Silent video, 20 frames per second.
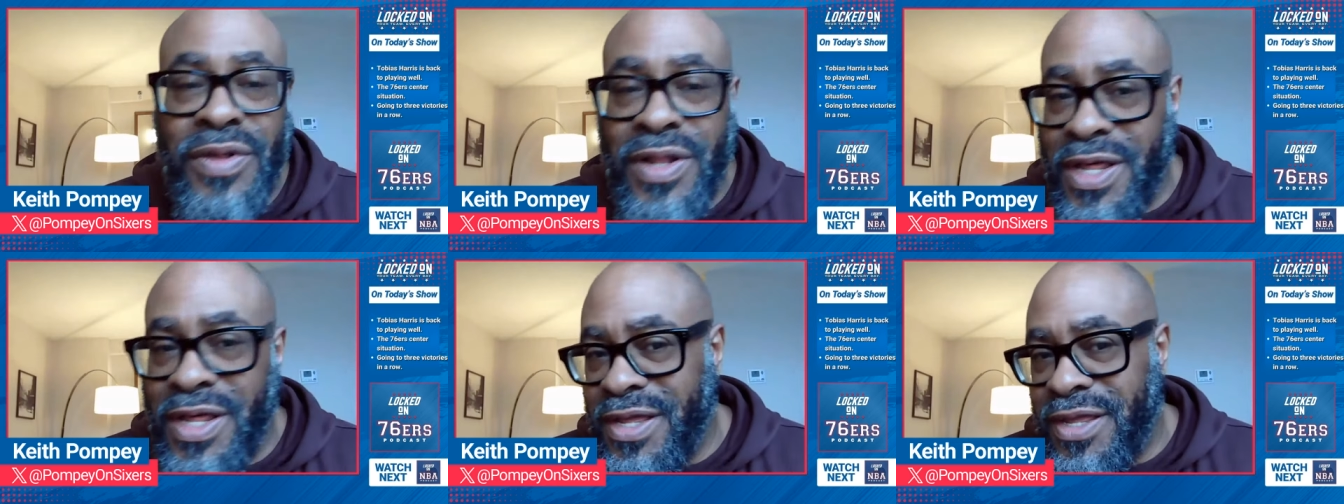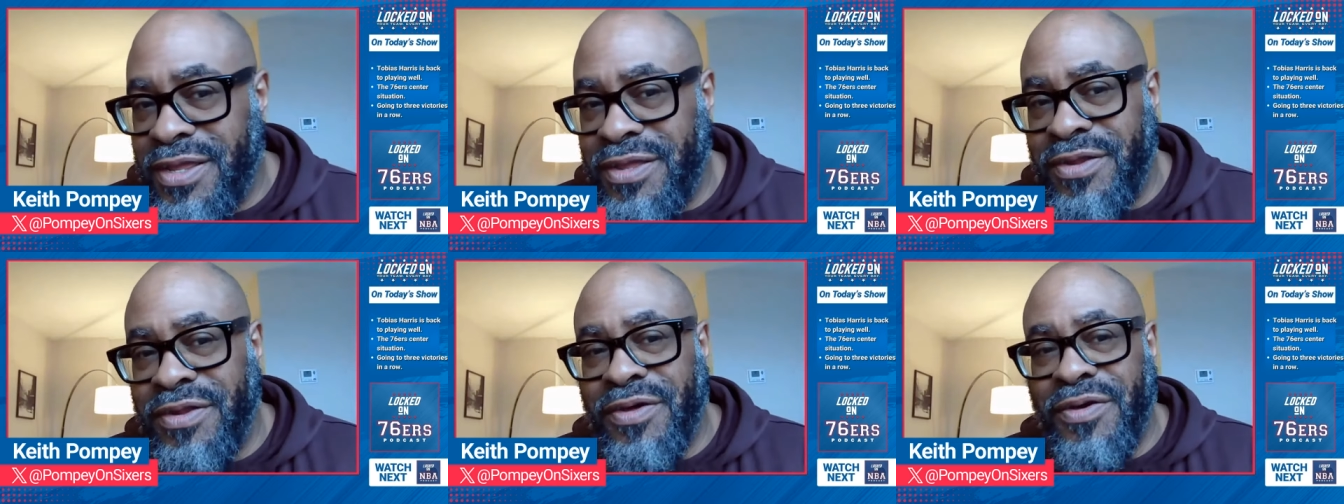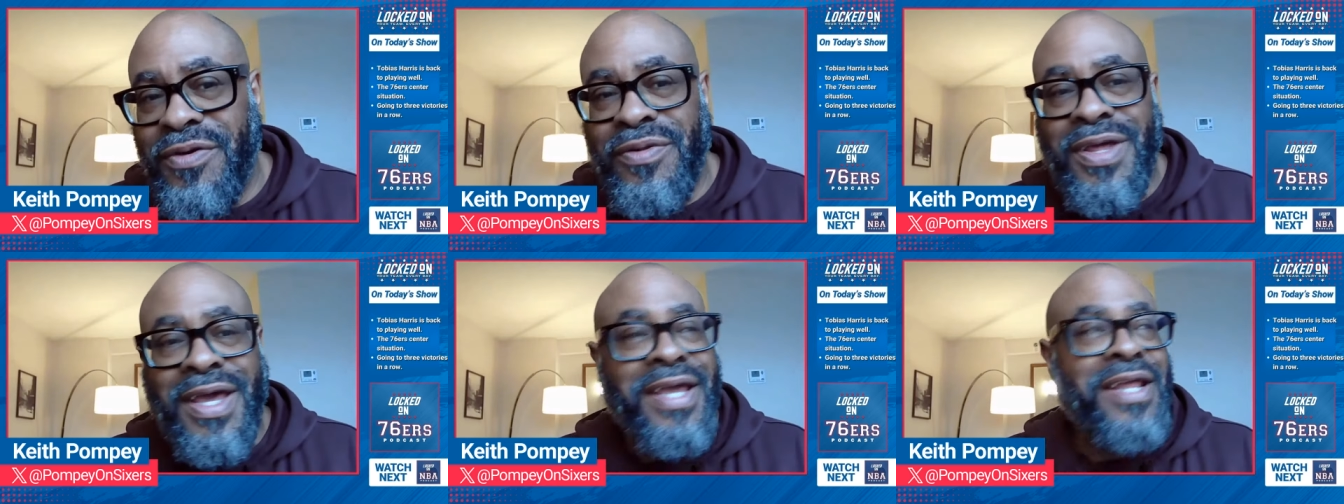Like, you
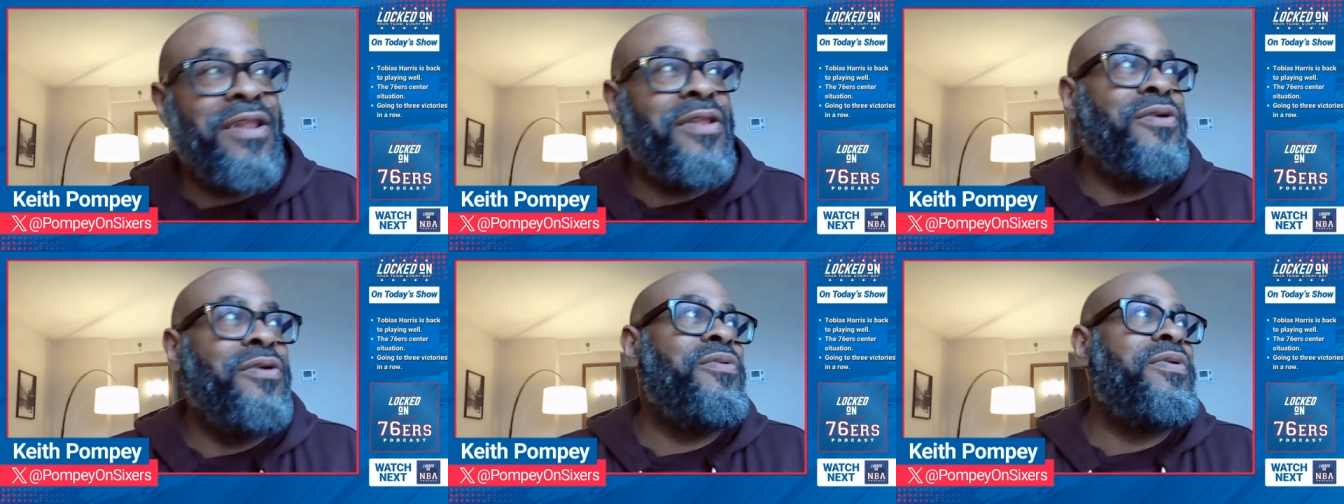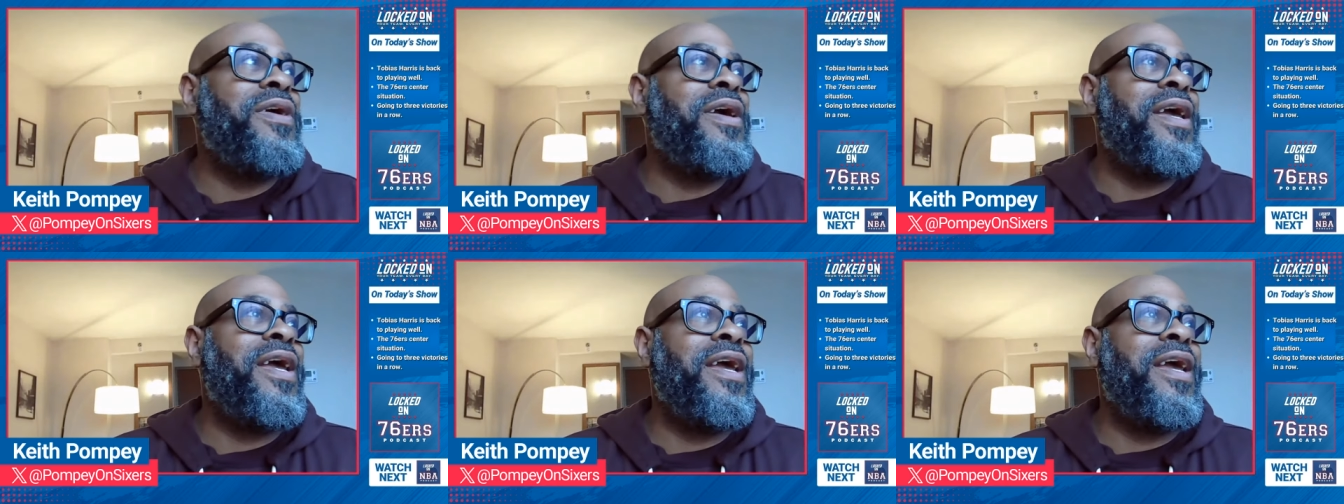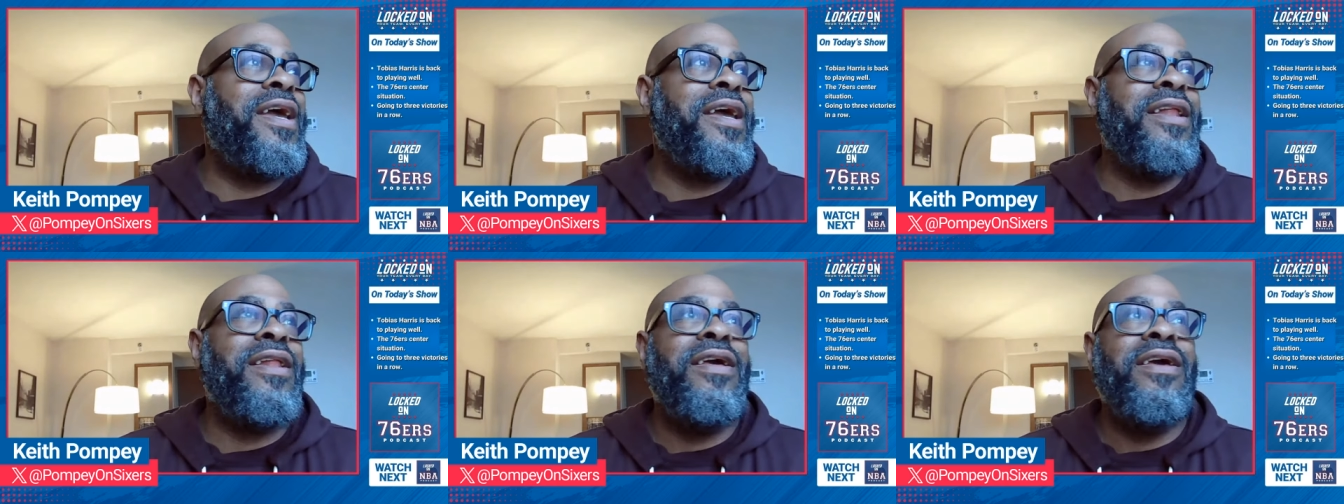know, like Luka
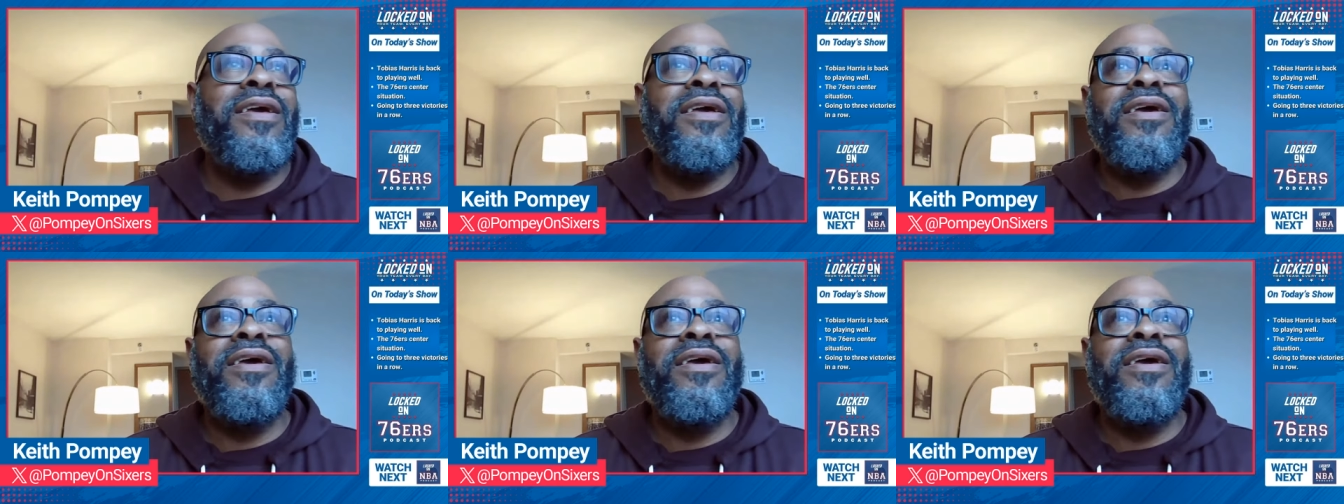had